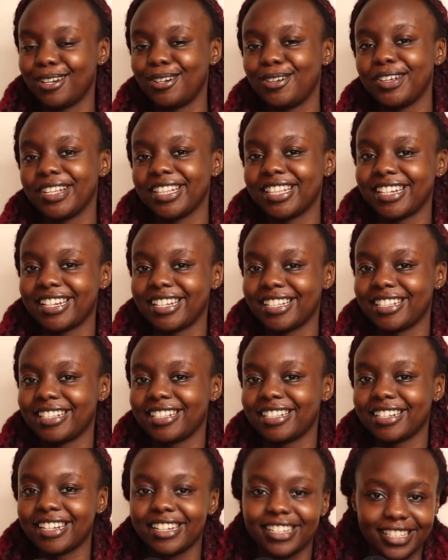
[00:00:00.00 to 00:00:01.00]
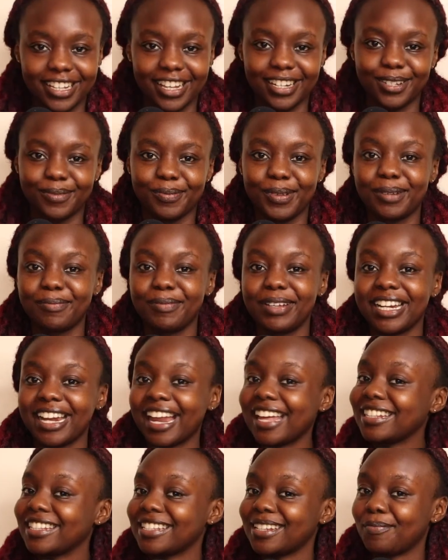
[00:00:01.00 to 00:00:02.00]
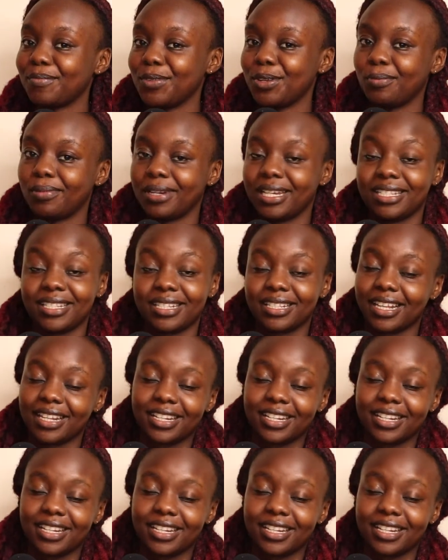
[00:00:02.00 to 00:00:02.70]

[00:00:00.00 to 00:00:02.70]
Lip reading: Doing the research made me learn some new places.